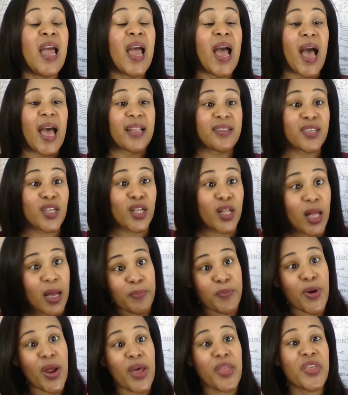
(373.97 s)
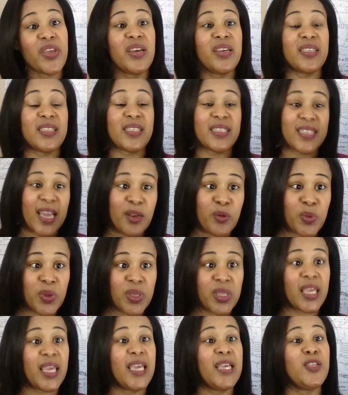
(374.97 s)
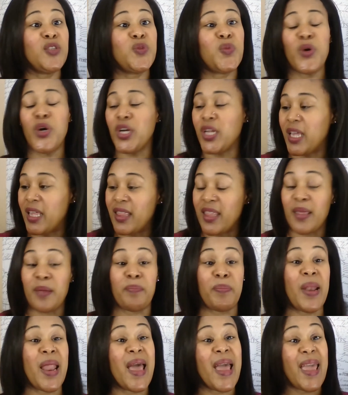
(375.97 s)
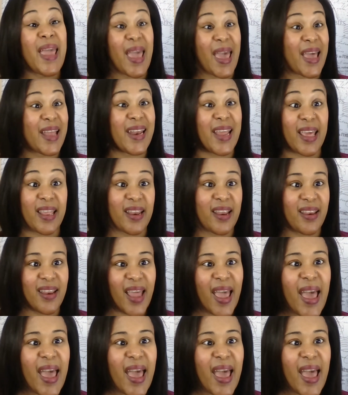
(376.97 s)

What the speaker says: until her brother is done with his work and they play and